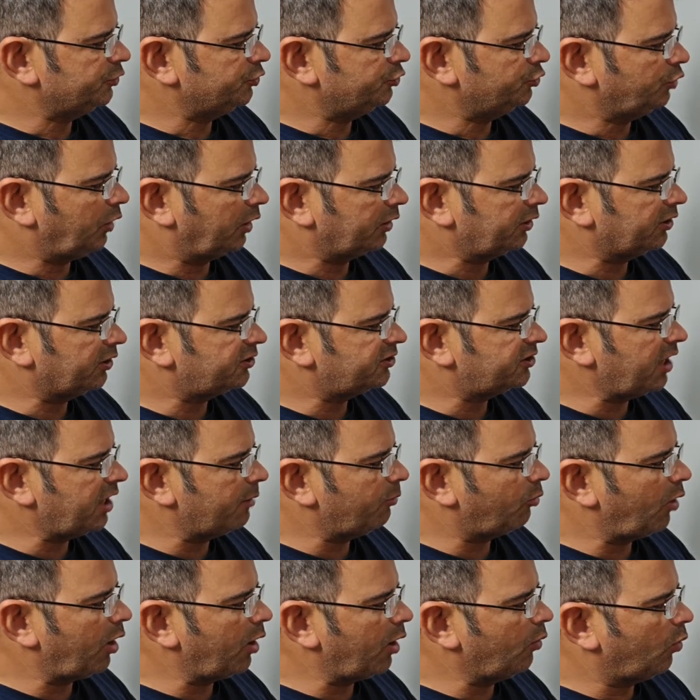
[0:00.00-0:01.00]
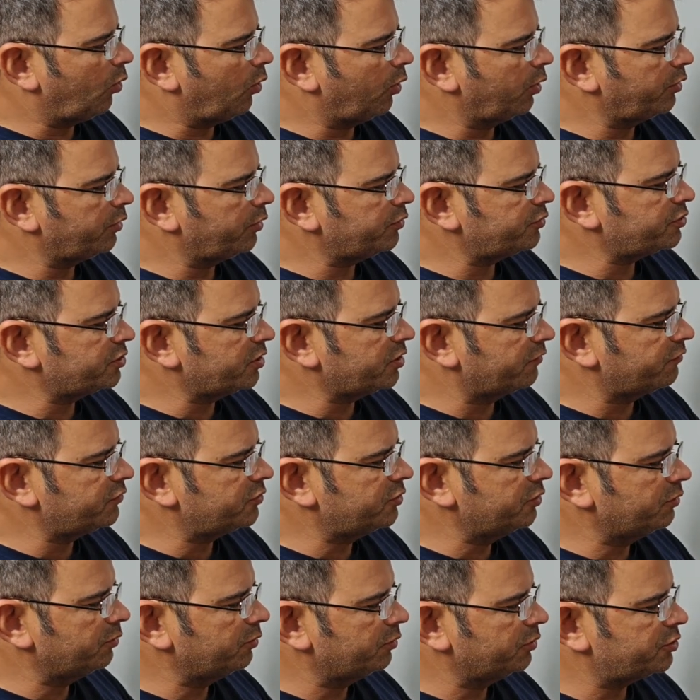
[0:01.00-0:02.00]
Like the Samurai Warrior stuff
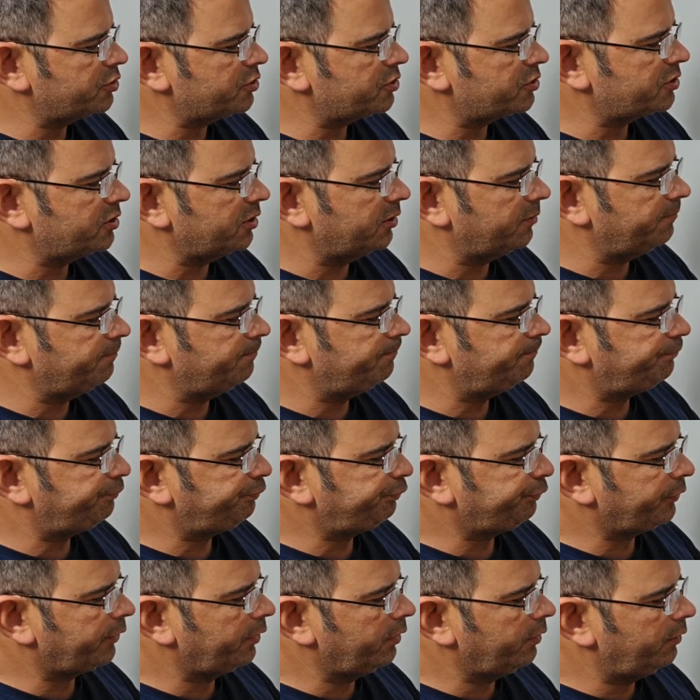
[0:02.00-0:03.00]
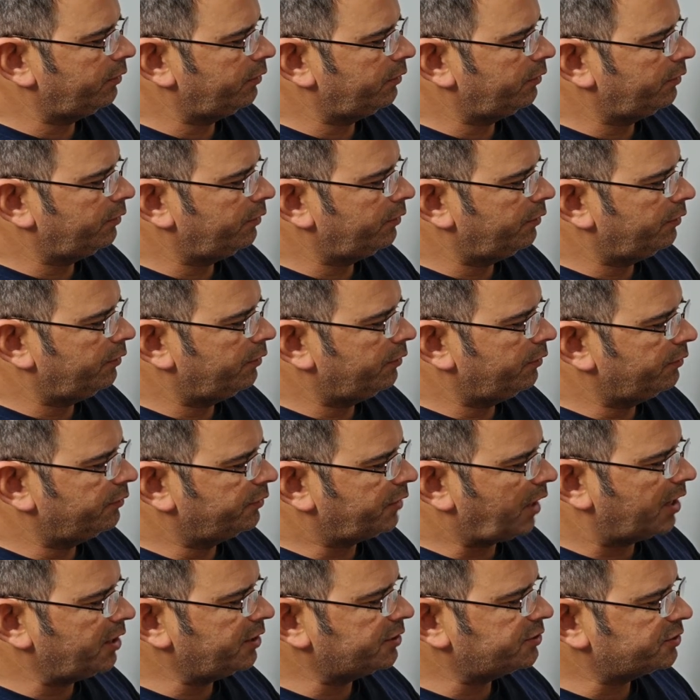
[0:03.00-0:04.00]
too, or just the
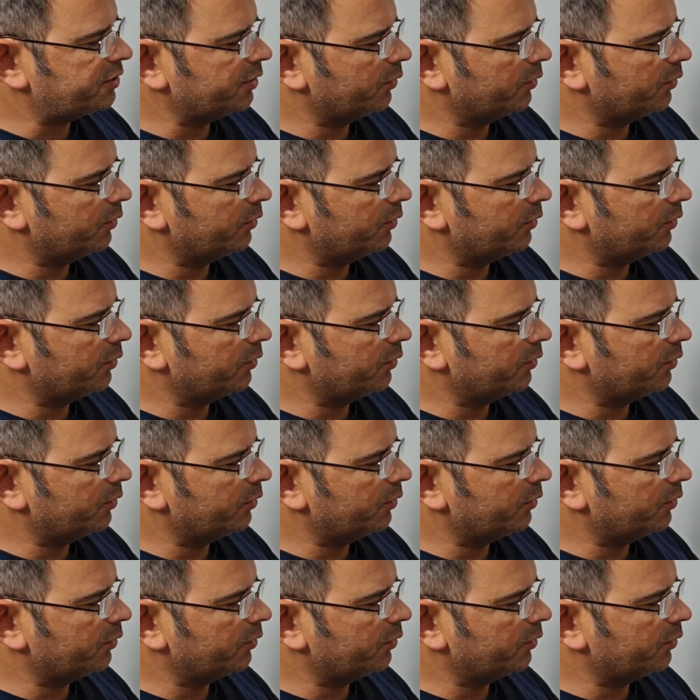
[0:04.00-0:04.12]
Dynasty